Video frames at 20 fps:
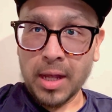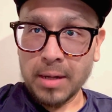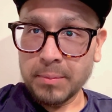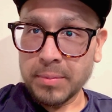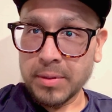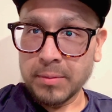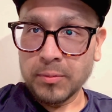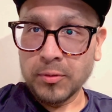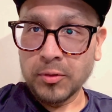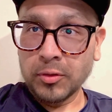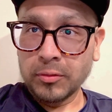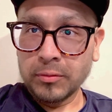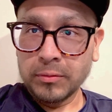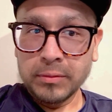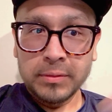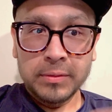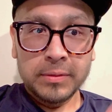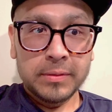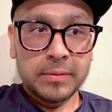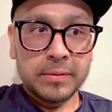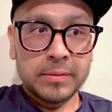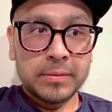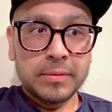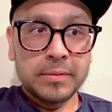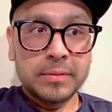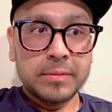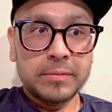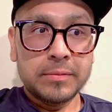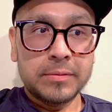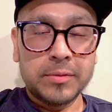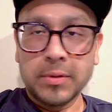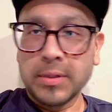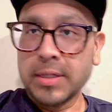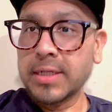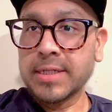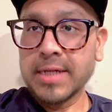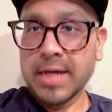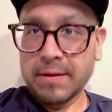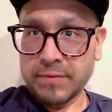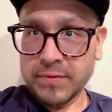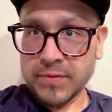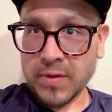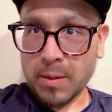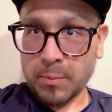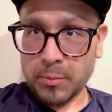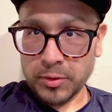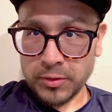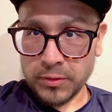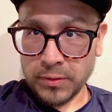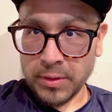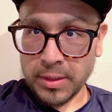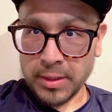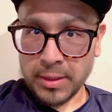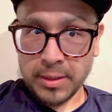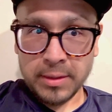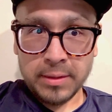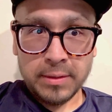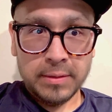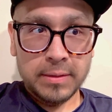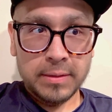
of people don't get to have this opportunity.